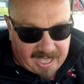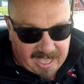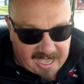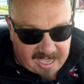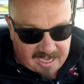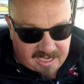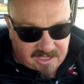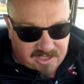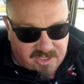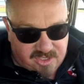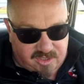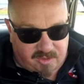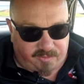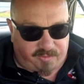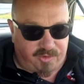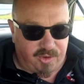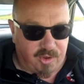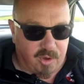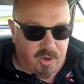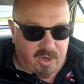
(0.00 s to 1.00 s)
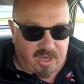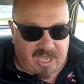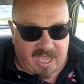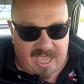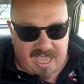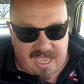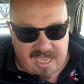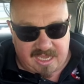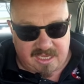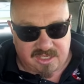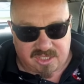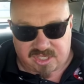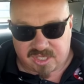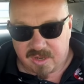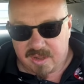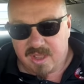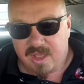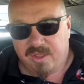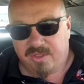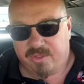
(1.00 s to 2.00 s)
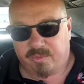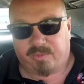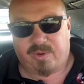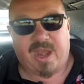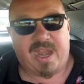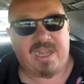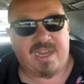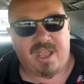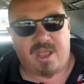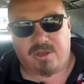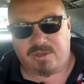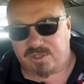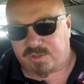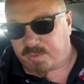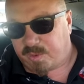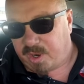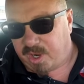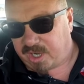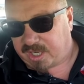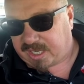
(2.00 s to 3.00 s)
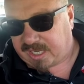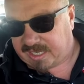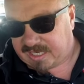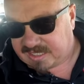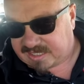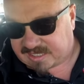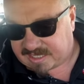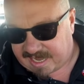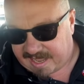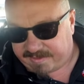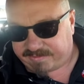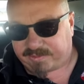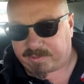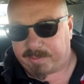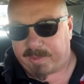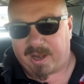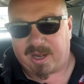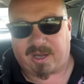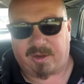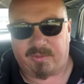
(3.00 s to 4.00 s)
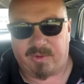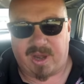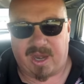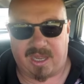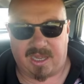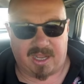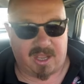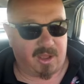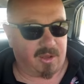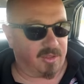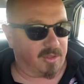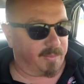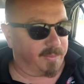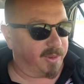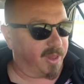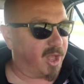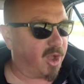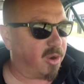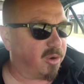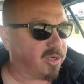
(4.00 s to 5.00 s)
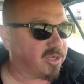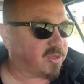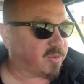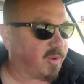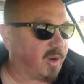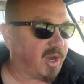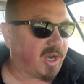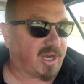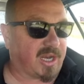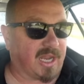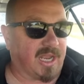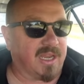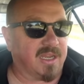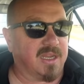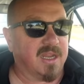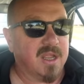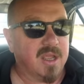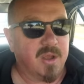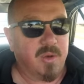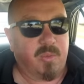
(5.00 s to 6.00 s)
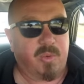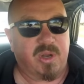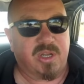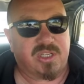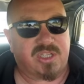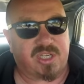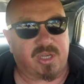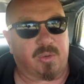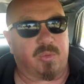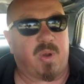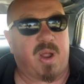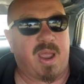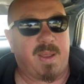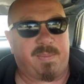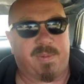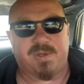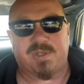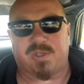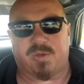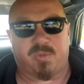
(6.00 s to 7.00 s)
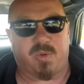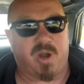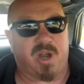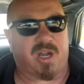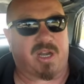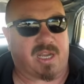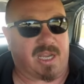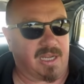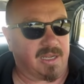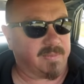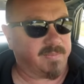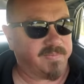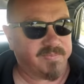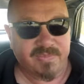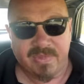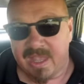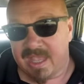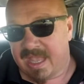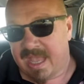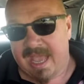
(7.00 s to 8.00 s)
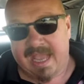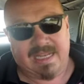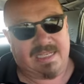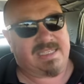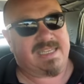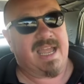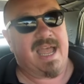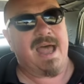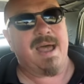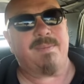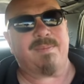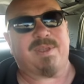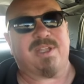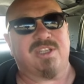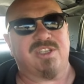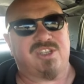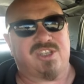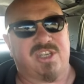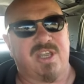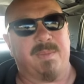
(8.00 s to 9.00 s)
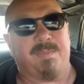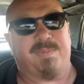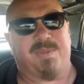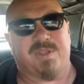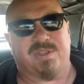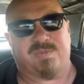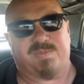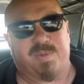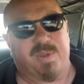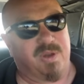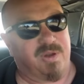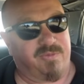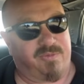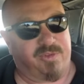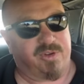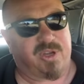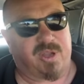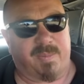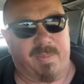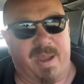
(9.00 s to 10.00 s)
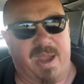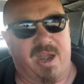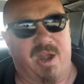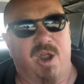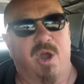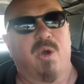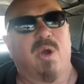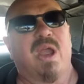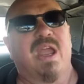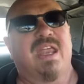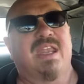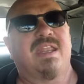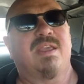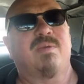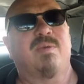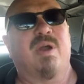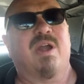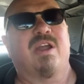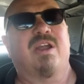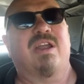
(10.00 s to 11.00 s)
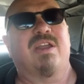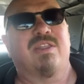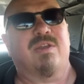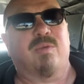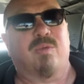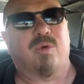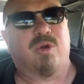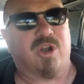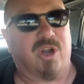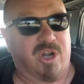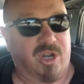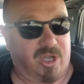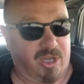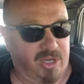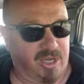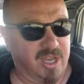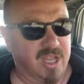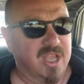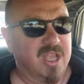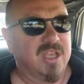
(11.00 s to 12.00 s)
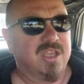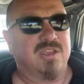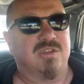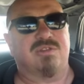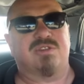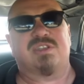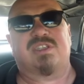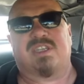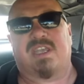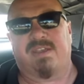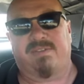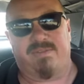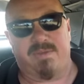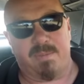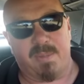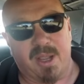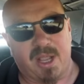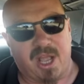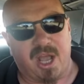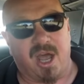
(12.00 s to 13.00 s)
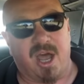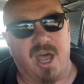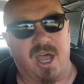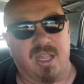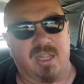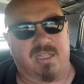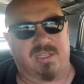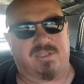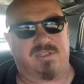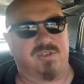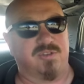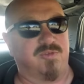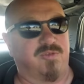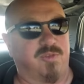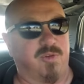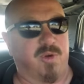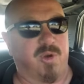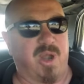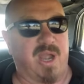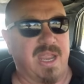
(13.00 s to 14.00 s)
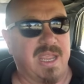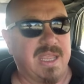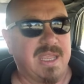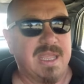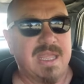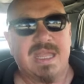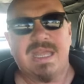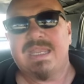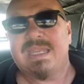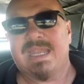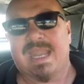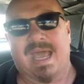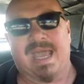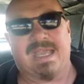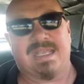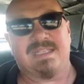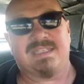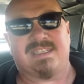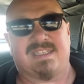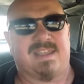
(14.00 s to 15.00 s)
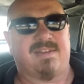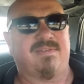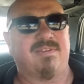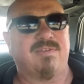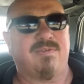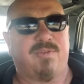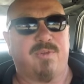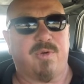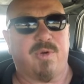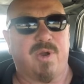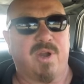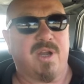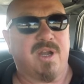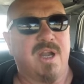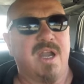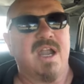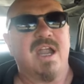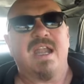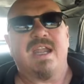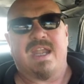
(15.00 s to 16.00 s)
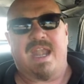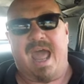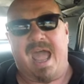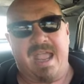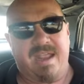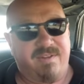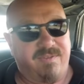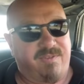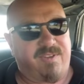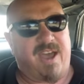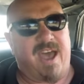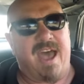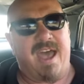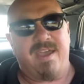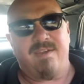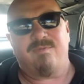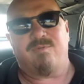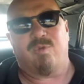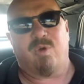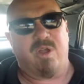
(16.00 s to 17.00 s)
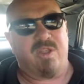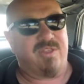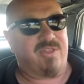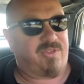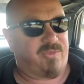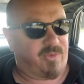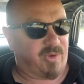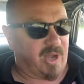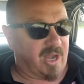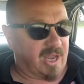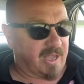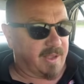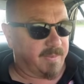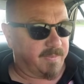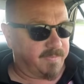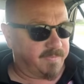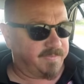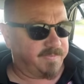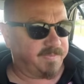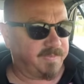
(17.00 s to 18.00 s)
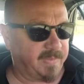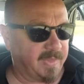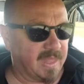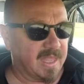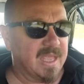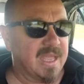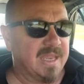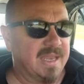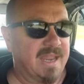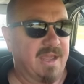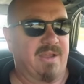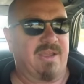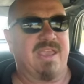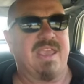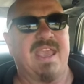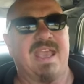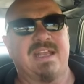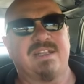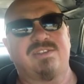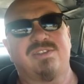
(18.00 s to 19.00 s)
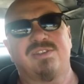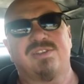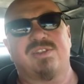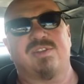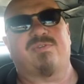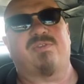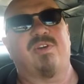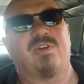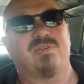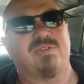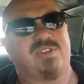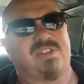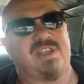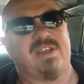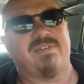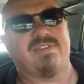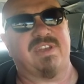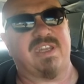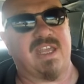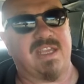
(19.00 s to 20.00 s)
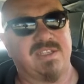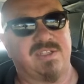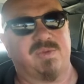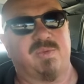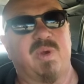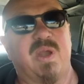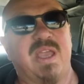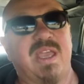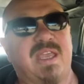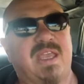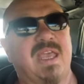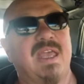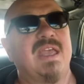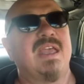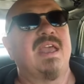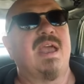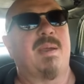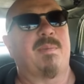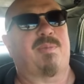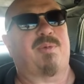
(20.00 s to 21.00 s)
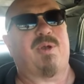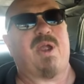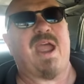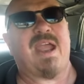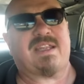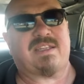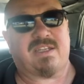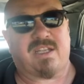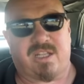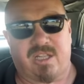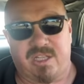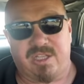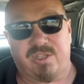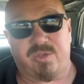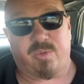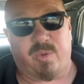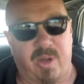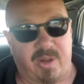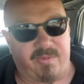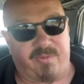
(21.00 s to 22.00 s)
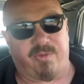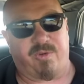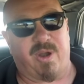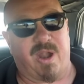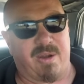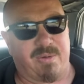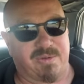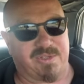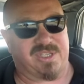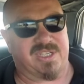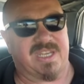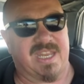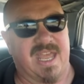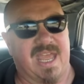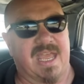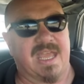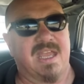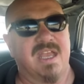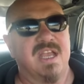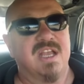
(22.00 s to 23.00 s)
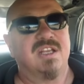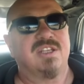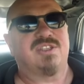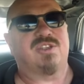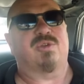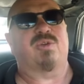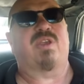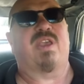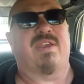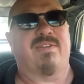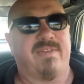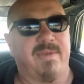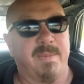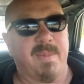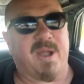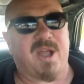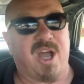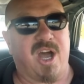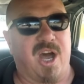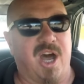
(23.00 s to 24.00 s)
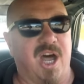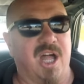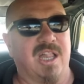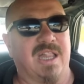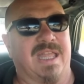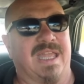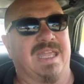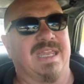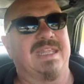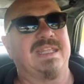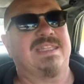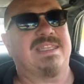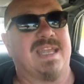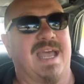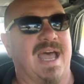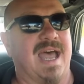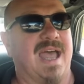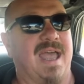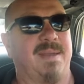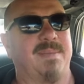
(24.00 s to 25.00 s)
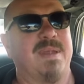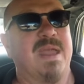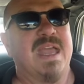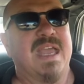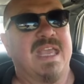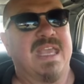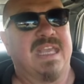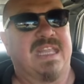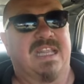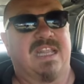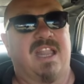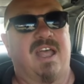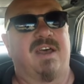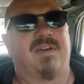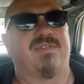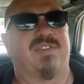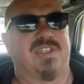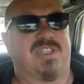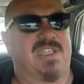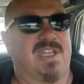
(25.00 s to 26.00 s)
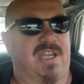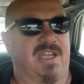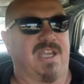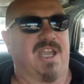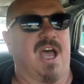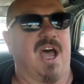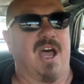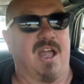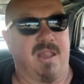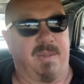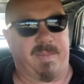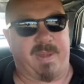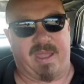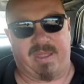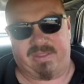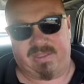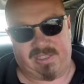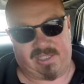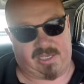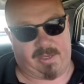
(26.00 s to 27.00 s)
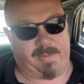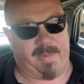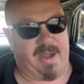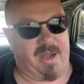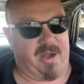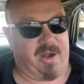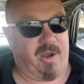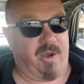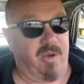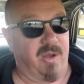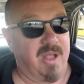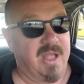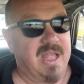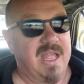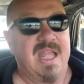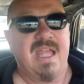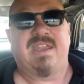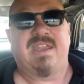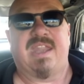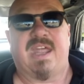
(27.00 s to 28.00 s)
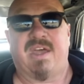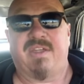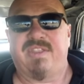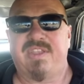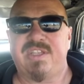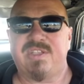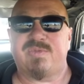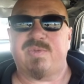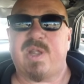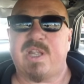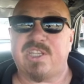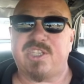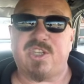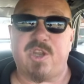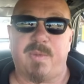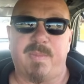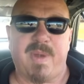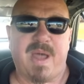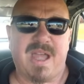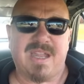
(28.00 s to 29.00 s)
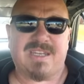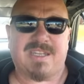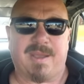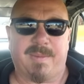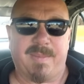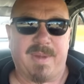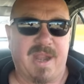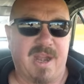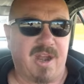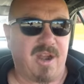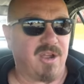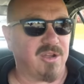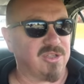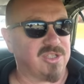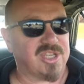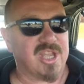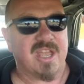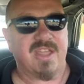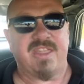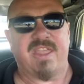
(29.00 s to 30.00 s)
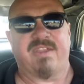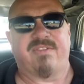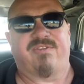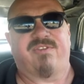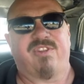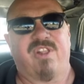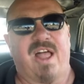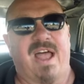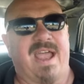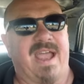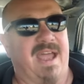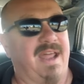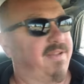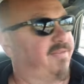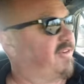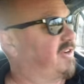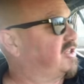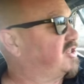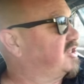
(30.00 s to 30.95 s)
gauge, the fuel gauge, the radio's working, it's an aftermarket radio, the blower's working, windshield wipers are working, and Tom can ship this beautiful Camaro anywhere in the world. You just give him a call at 248 974 9513. Now he answers the phone seven days a week and practically 24 hours a day. So give him a call anytime. He'd love to tell you all about this Camaro. Now these Resto Mod Camaros, they fly out of